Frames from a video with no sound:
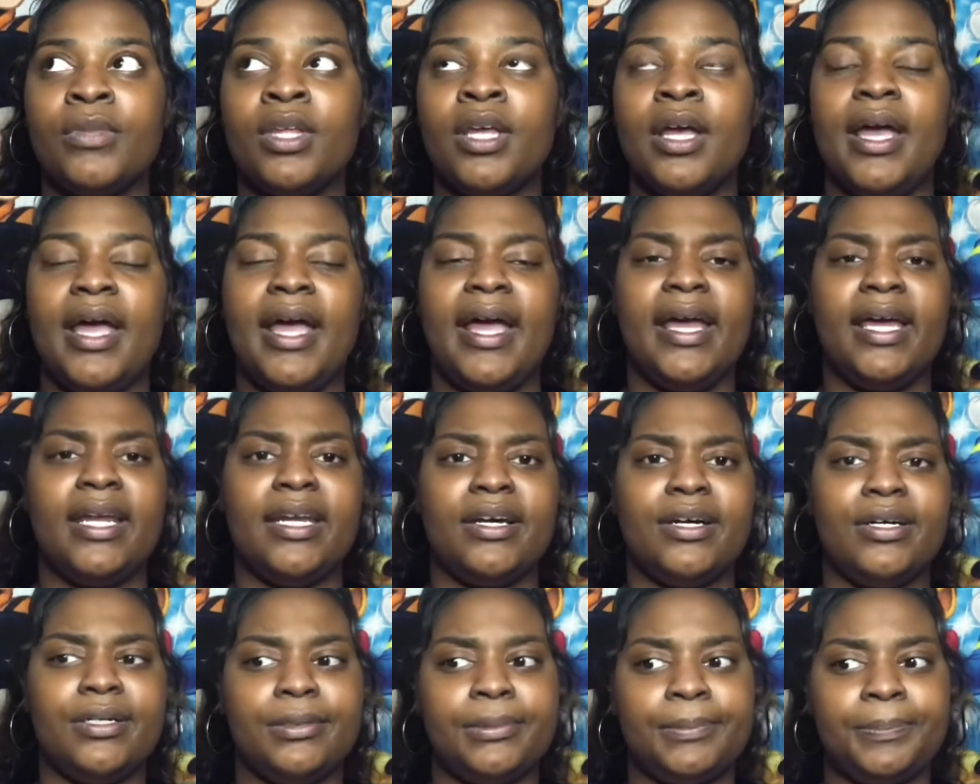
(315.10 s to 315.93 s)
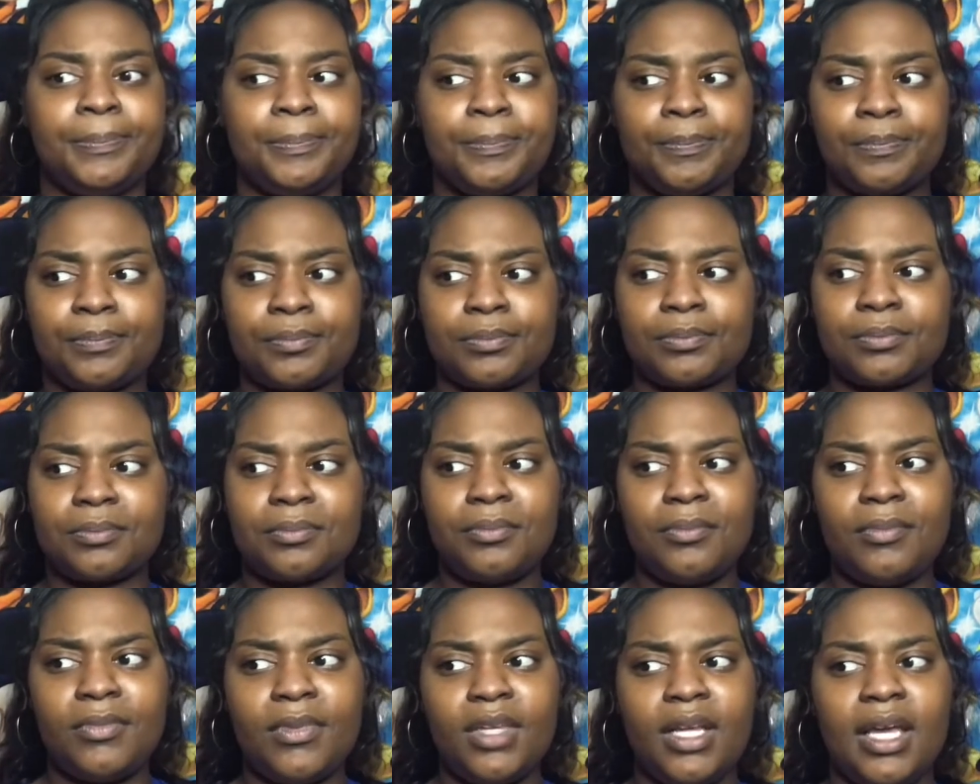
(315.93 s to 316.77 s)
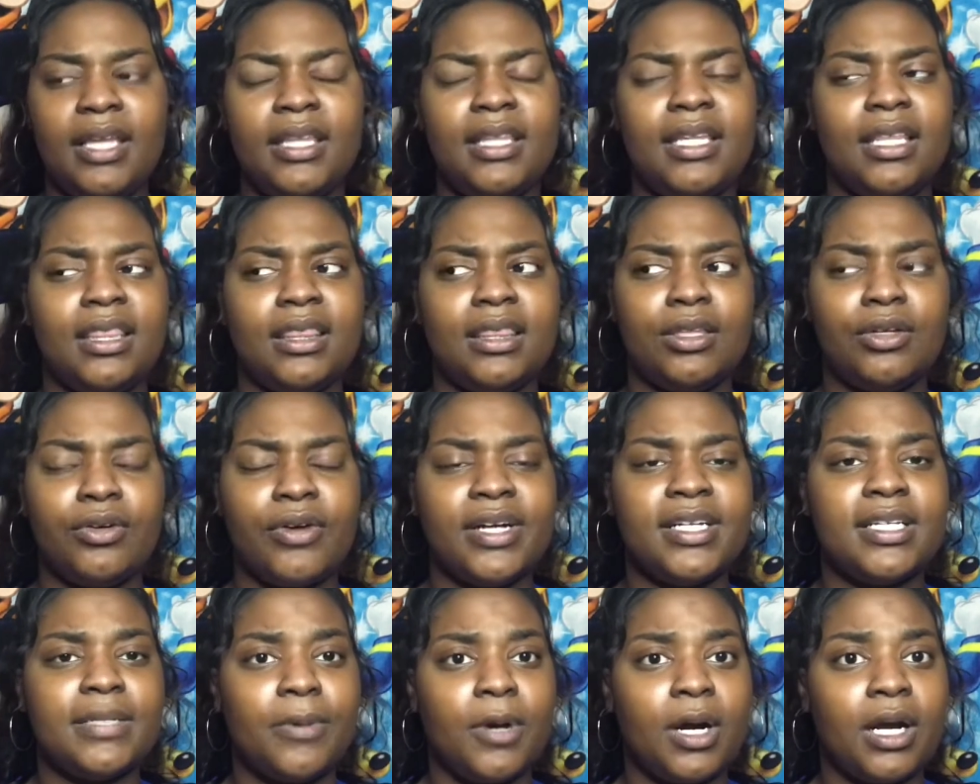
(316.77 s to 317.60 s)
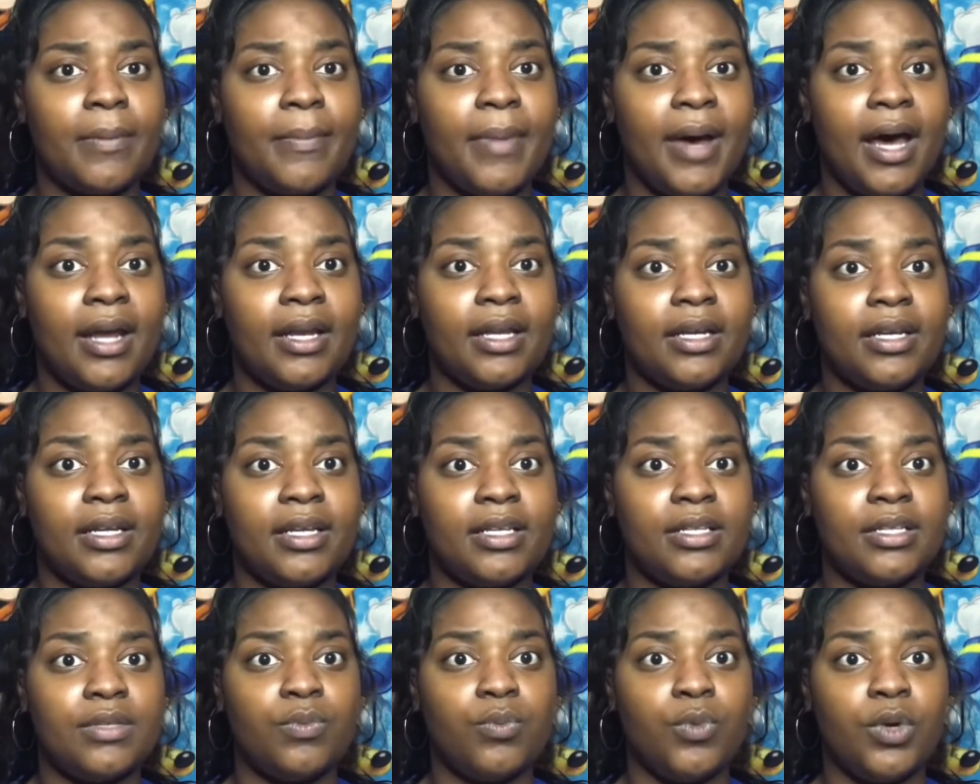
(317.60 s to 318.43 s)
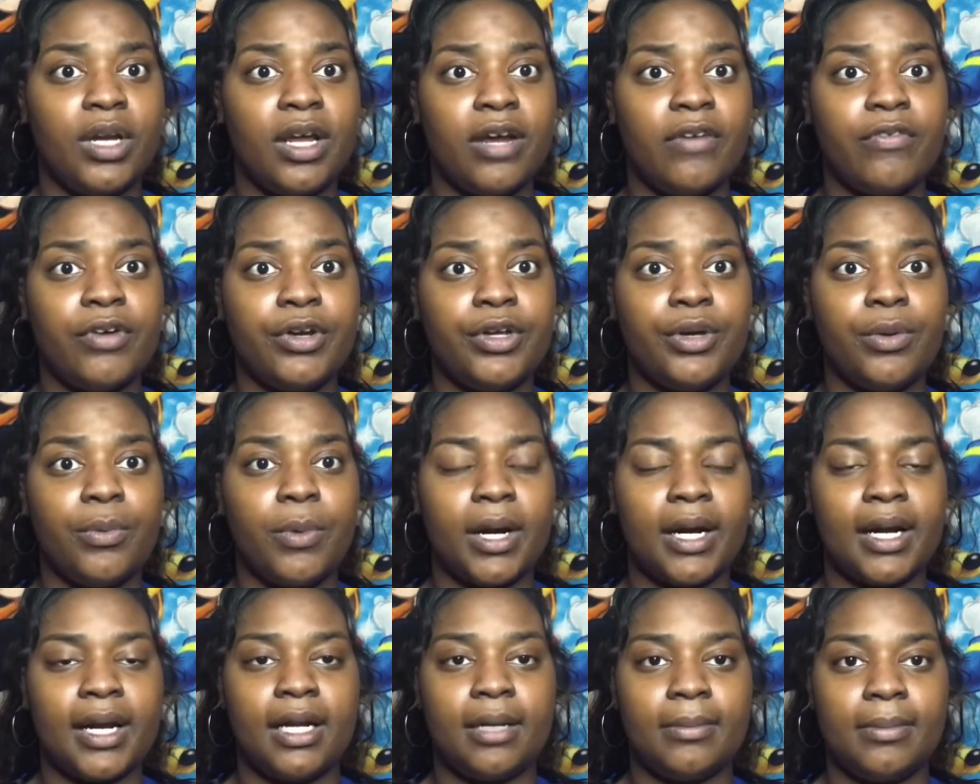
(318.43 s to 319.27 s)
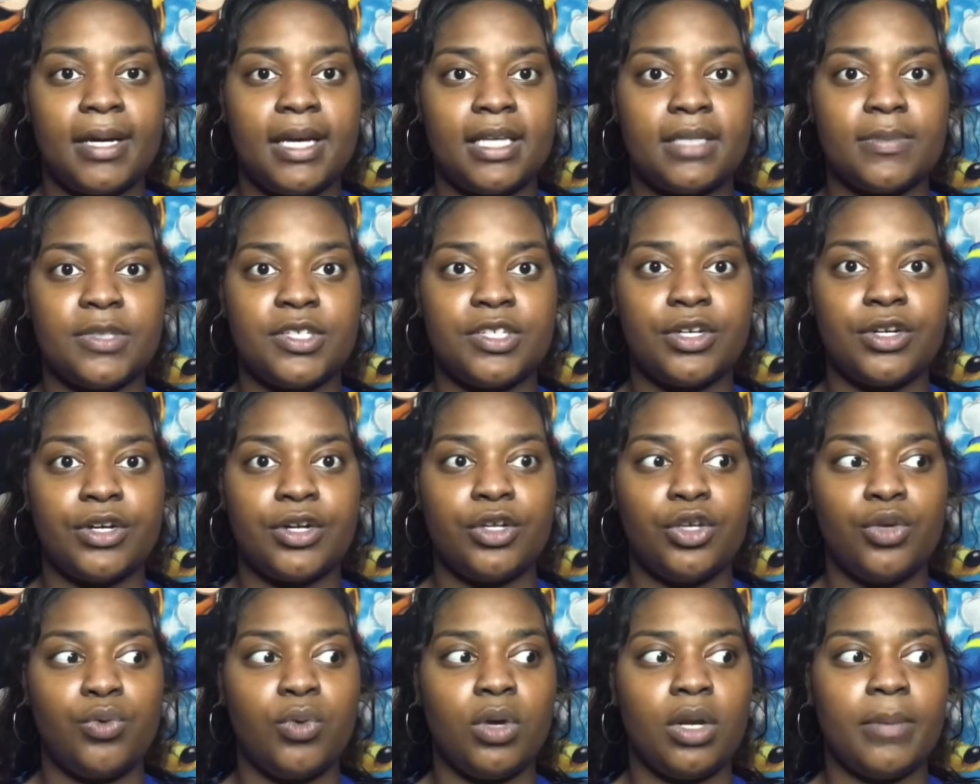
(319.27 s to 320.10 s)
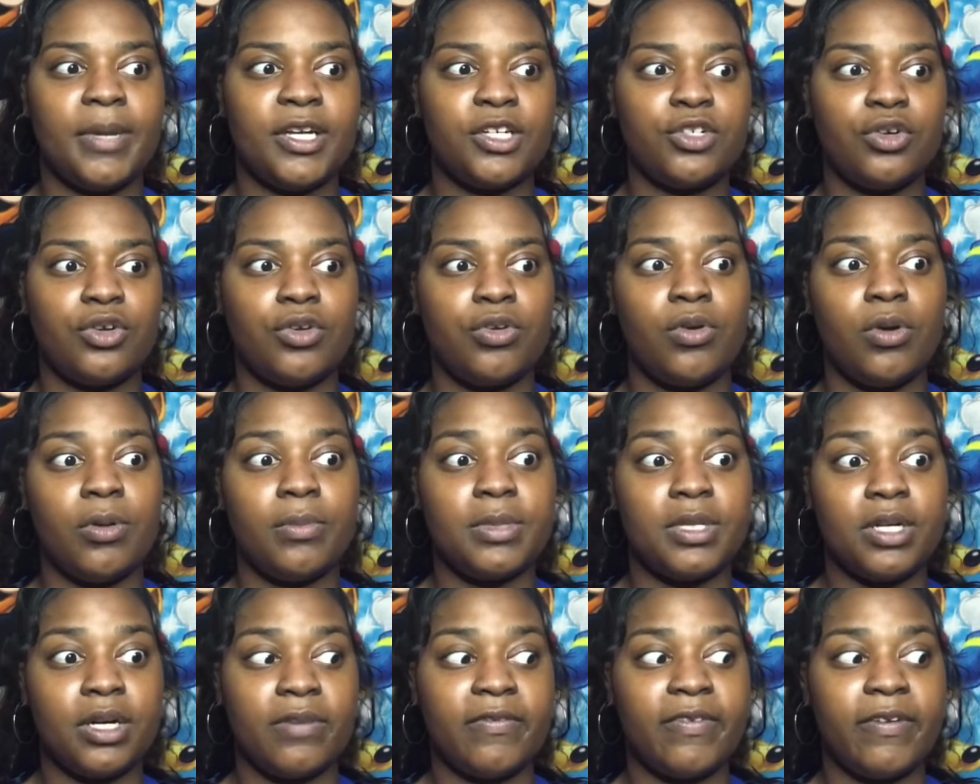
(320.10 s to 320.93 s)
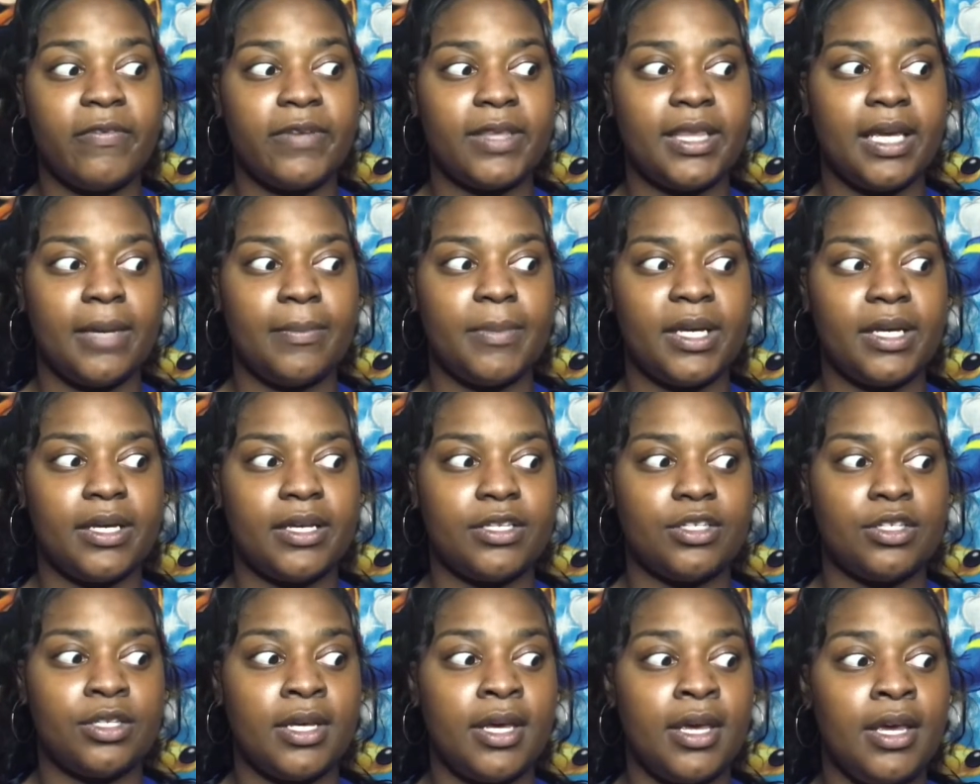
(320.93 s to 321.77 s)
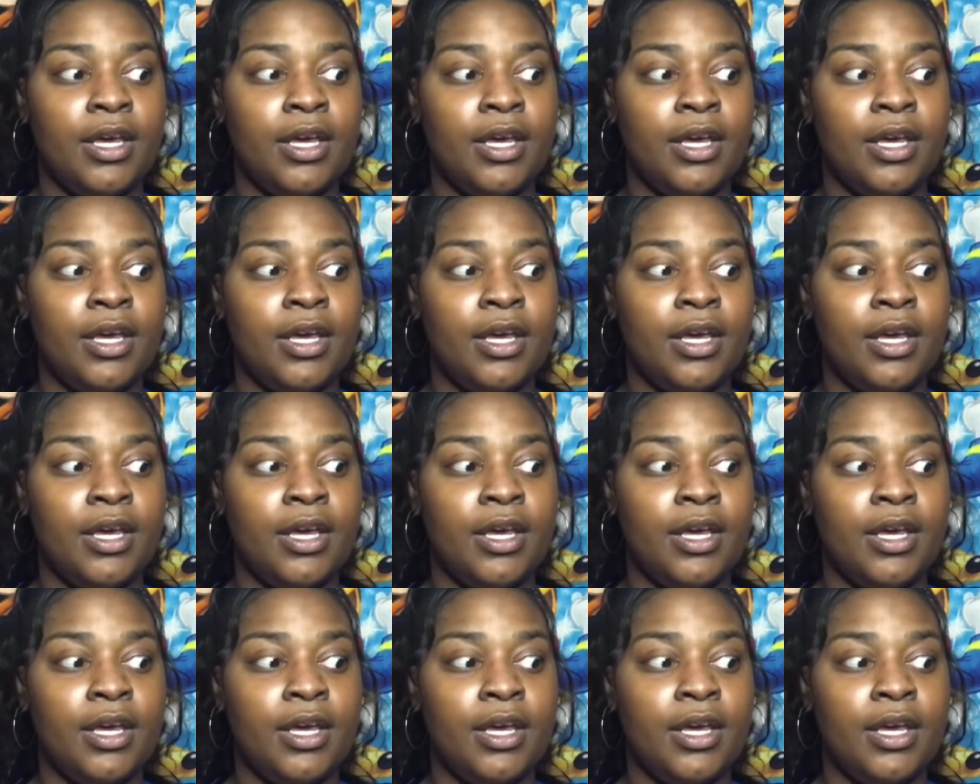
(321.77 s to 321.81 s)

And the crazy part about it is, whenever you're working at a plasma center, you want to make sure you observe everything, because